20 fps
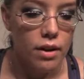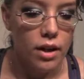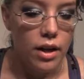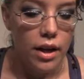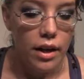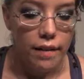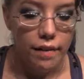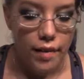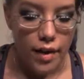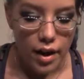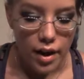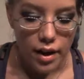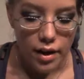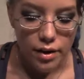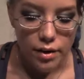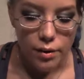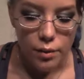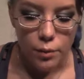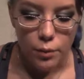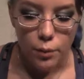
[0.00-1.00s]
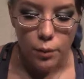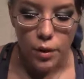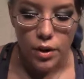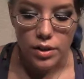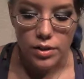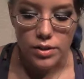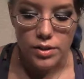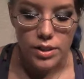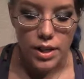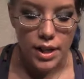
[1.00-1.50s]
And then
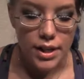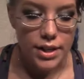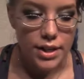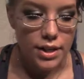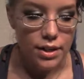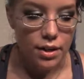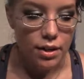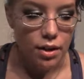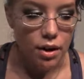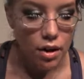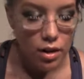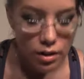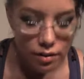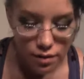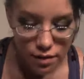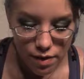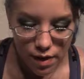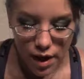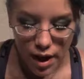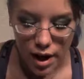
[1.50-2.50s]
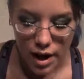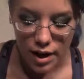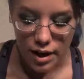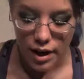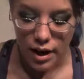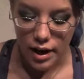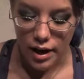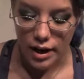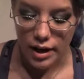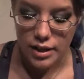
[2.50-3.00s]
once I did all of that,
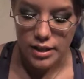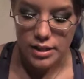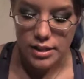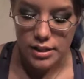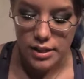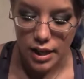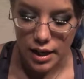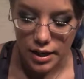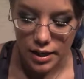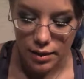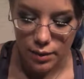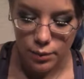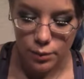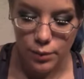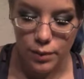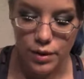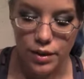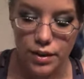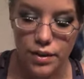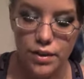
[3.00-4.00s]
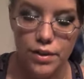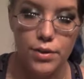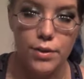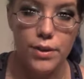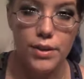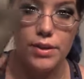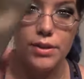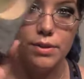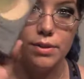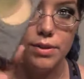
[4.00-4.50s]
I set it with the
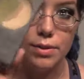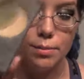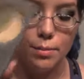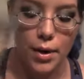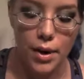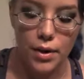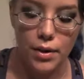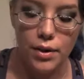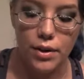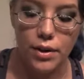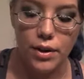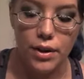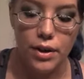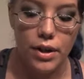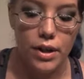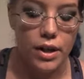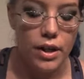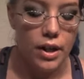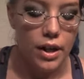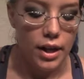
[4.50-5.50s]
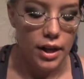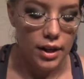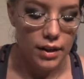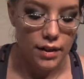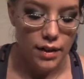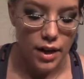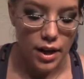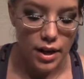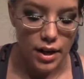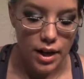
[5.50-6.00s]
translucent powder,
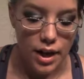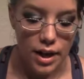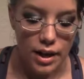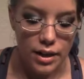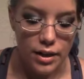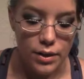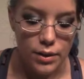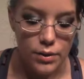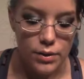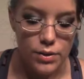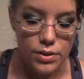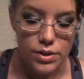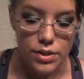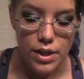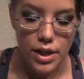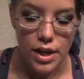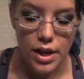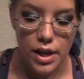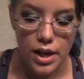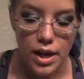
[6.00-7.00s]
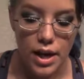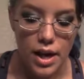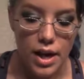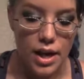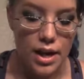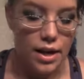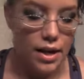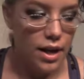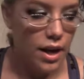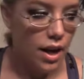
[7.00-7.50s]
and then I used
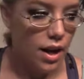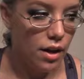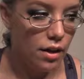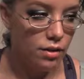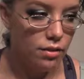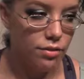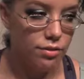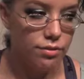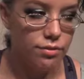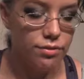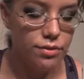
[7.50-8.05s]
an e.l.f.